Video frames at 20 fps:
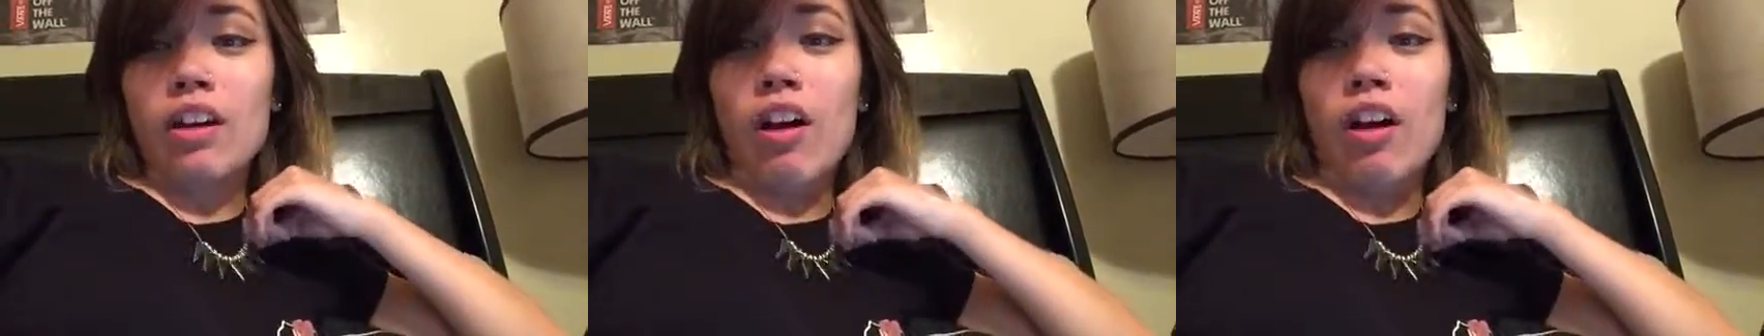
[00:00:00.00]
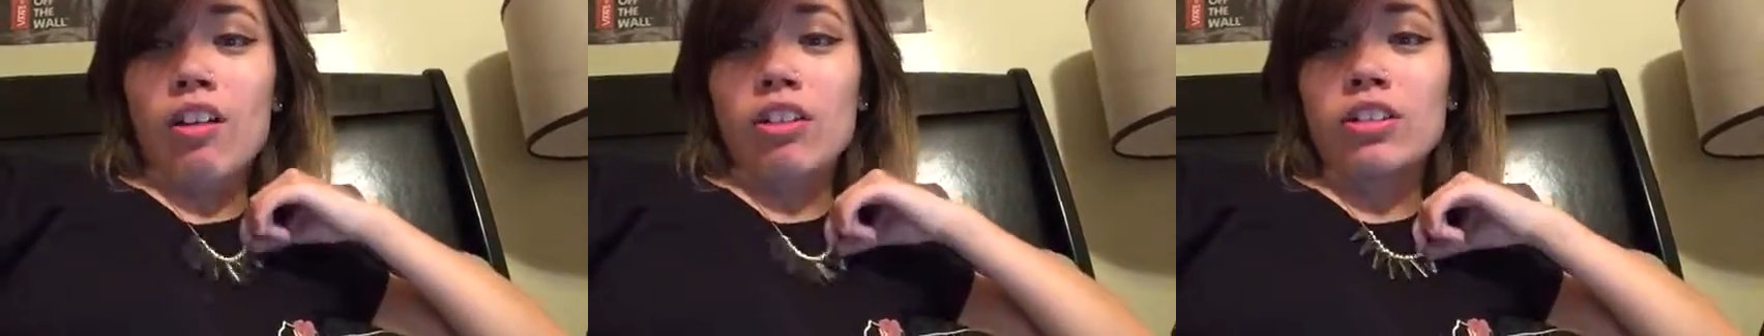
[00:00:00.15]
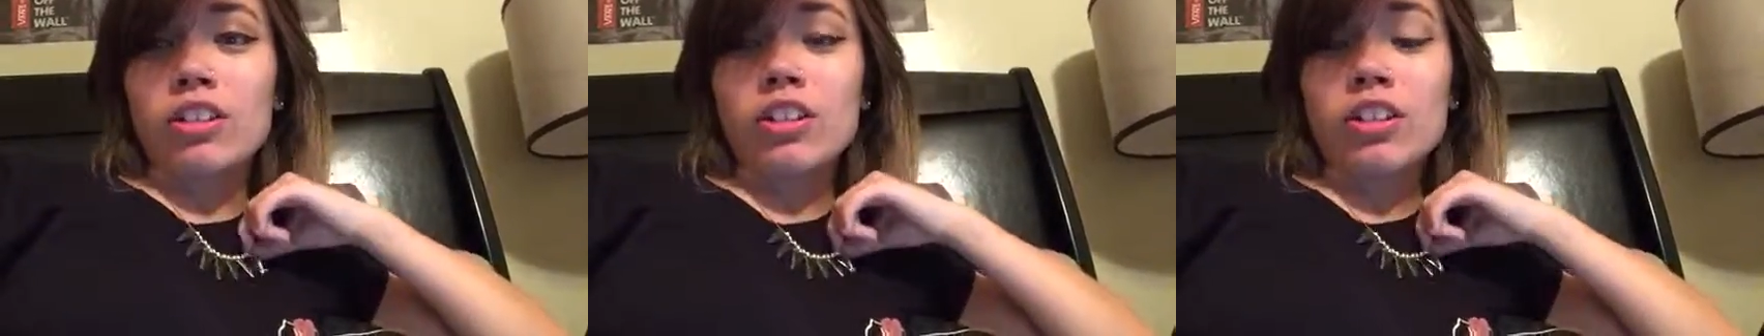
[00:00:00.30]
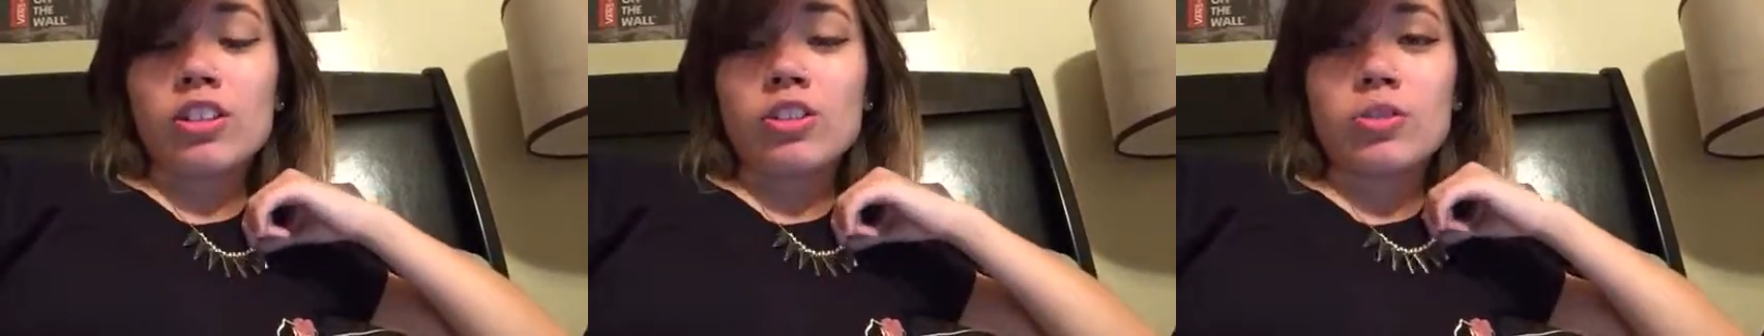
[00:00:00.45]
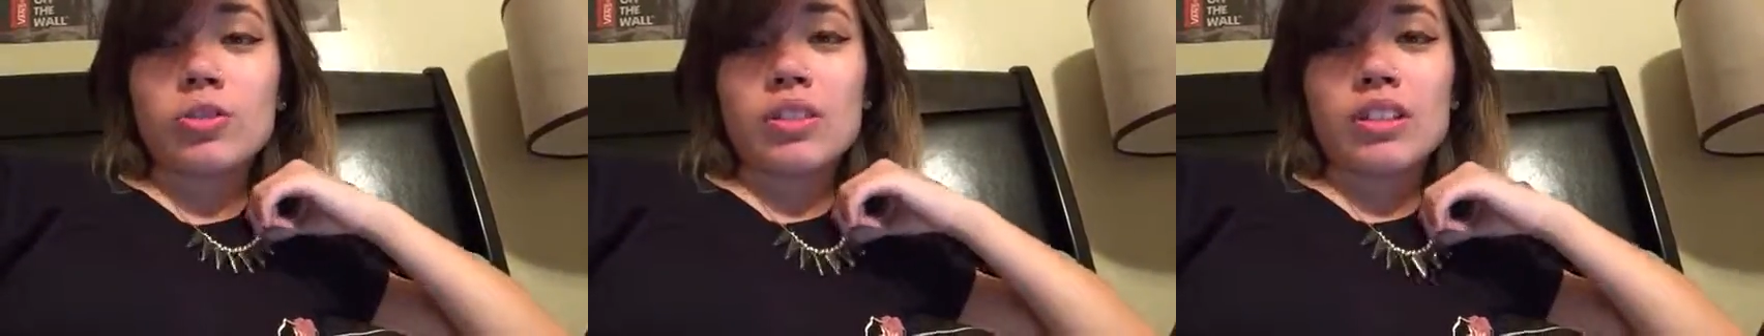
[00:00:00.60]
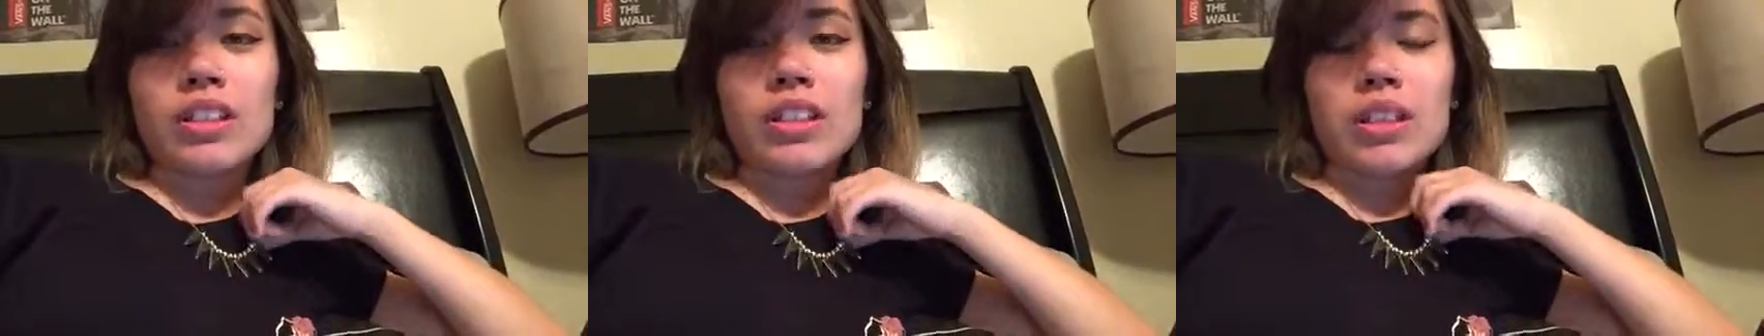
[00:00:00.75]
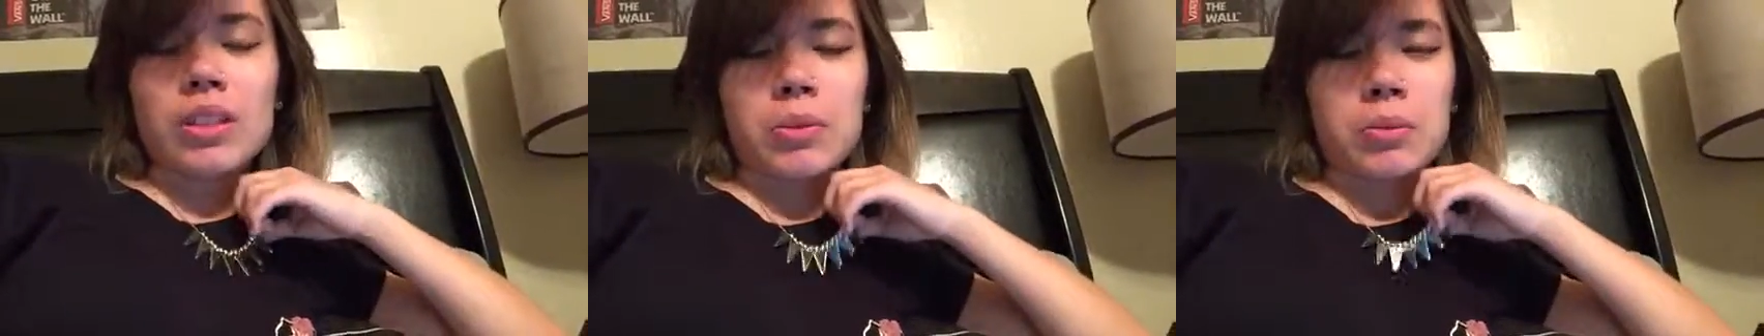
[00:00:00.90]
college
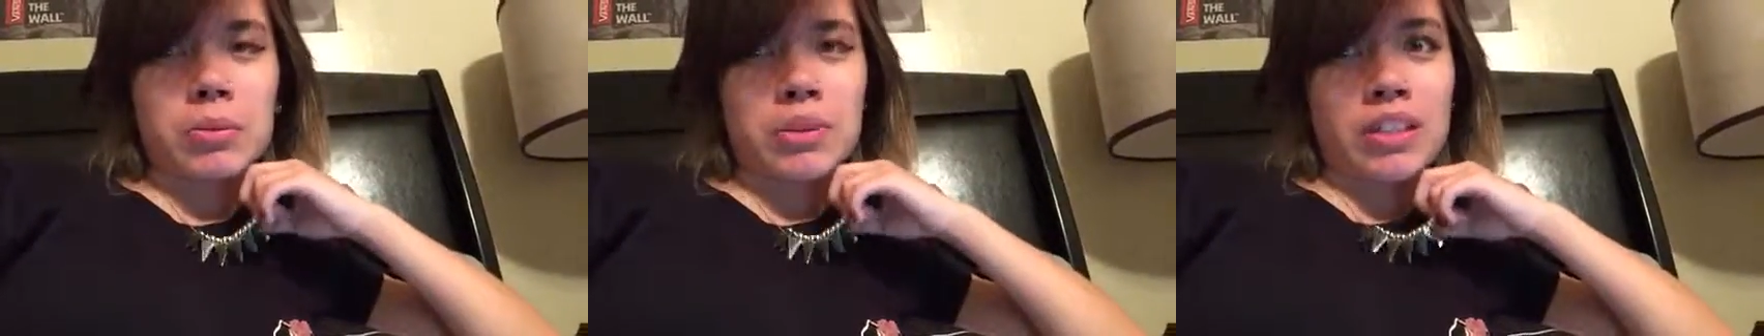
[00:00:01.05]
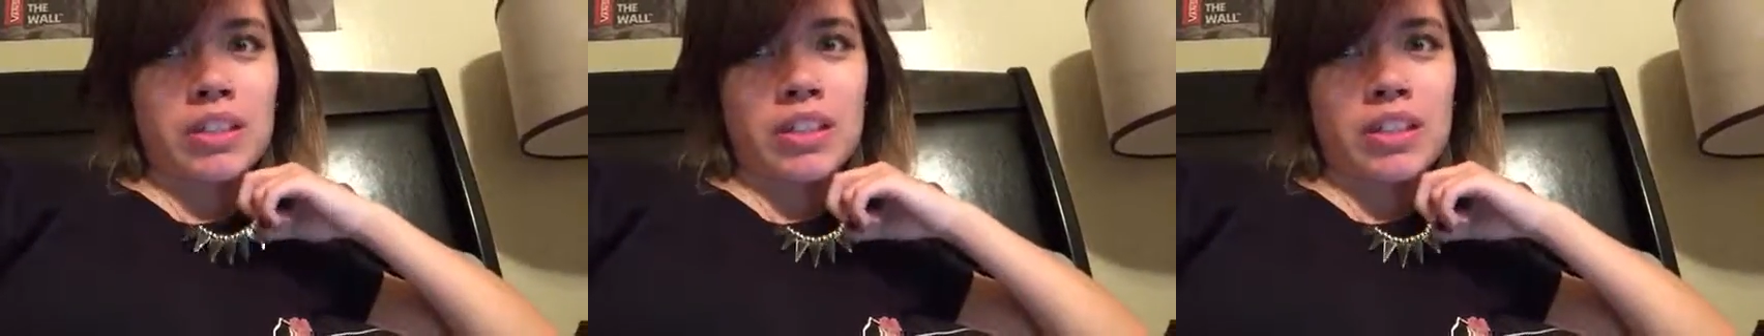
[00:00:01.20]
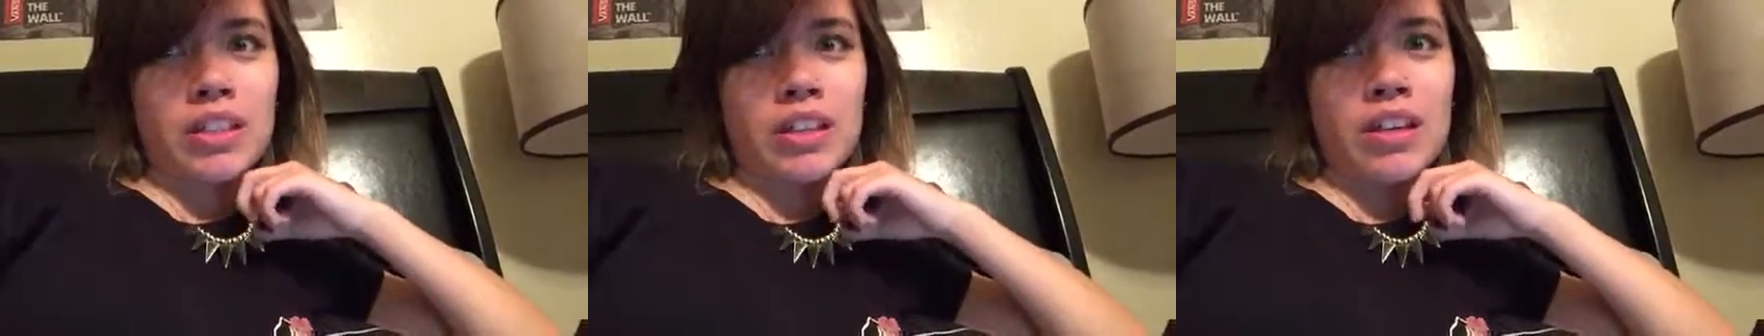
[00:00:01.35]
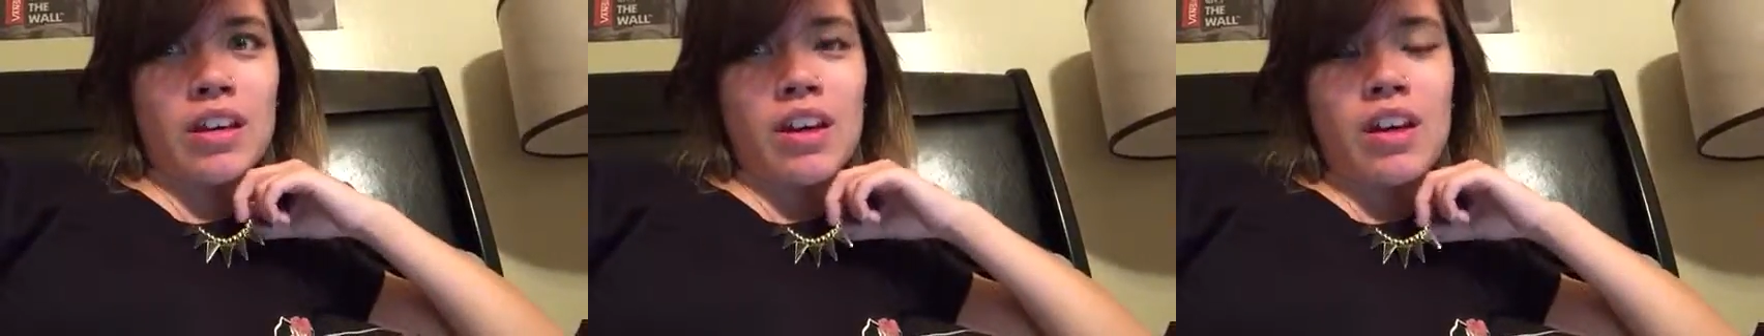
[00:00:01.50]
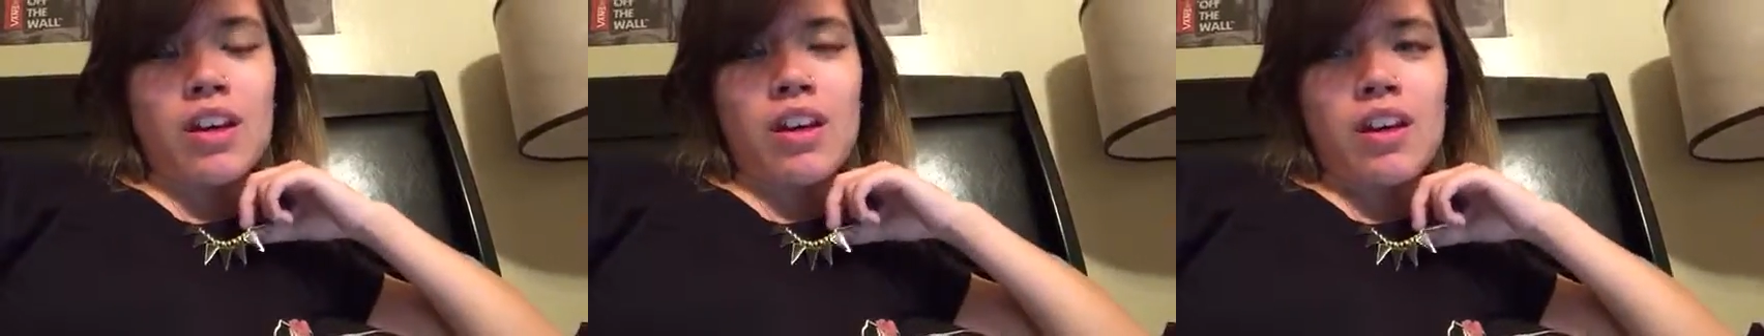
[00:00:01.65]
was gonna be